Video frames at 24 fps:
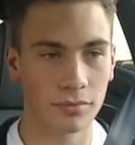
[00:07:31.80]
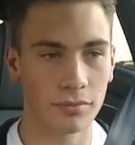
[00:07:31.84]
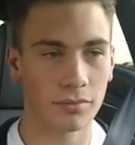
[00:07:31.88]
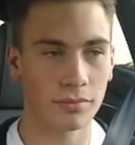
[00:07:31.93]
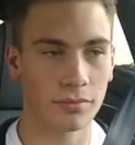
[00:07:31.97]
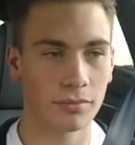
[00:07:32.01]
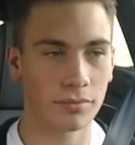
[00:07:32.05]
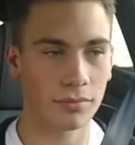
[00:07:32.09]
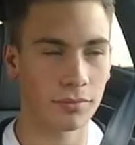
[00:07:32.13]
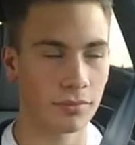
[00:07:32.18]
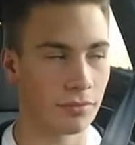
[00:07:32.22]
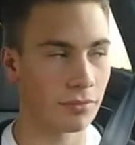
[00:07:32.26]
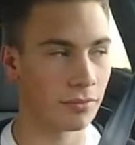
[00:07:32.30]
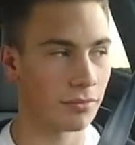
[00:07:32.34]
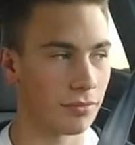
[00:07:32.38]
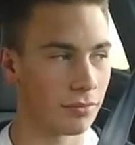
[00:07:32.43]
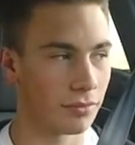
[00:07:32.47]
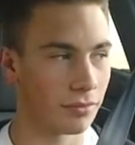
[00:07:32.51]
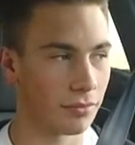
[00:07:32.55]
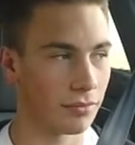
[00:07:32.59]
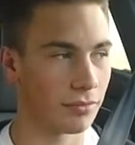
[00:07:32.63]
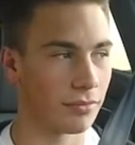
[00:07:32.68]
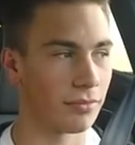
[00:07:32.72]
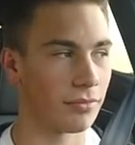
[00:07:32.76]

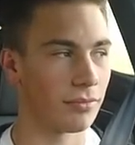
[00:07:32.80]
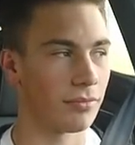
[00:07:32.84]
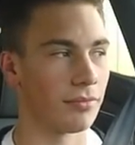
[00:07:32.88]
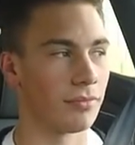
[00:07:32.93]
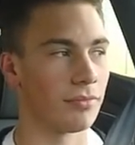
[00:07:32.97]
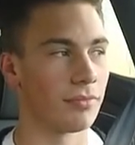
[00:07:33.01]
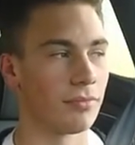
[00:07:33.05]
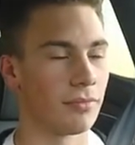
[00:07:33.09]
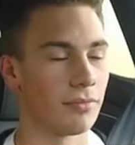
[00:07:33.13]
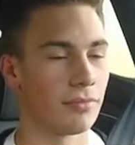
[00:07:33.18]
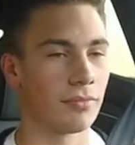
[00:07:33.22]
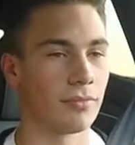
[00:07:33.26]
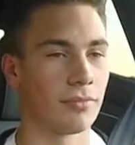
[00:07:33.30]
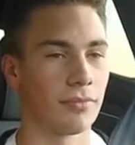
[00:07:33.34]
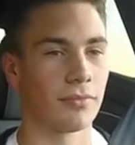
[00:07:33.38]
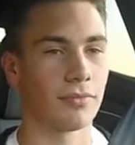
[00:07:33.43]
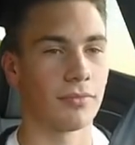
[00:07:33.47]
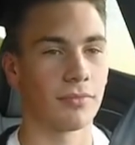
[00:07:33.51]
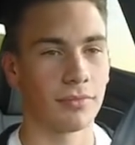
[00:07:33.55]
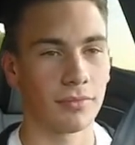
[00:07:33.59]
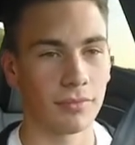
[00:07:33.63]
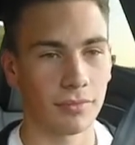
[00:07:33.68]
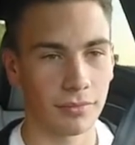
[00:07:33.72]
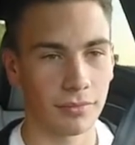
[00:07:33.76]
(silent)